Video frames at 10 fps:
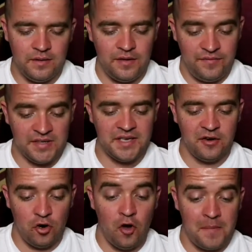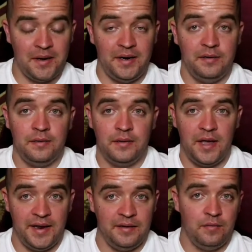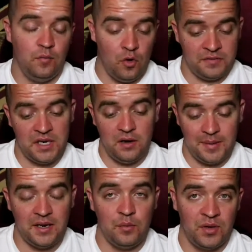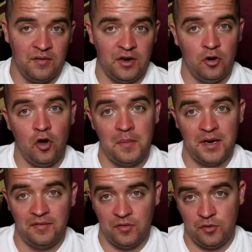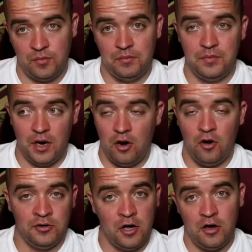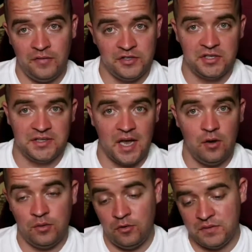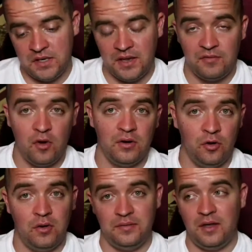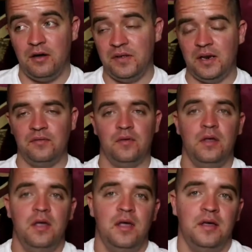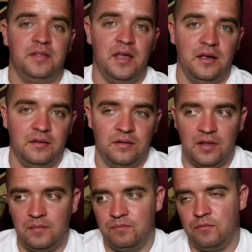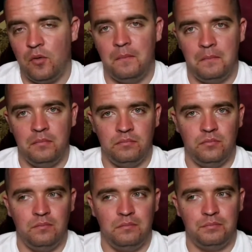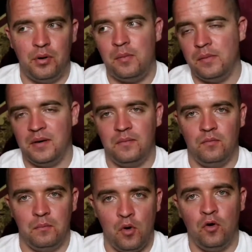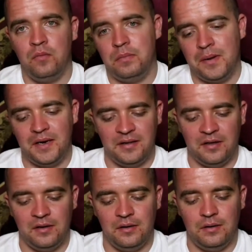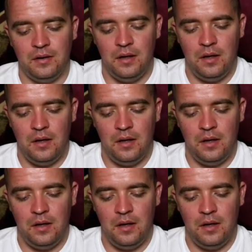a lot of money in, well, obviously, I mean, they were given a lot of money from, you know, Arnautovic's sale, and obviously they've got a lot, I think they've got probably more money than,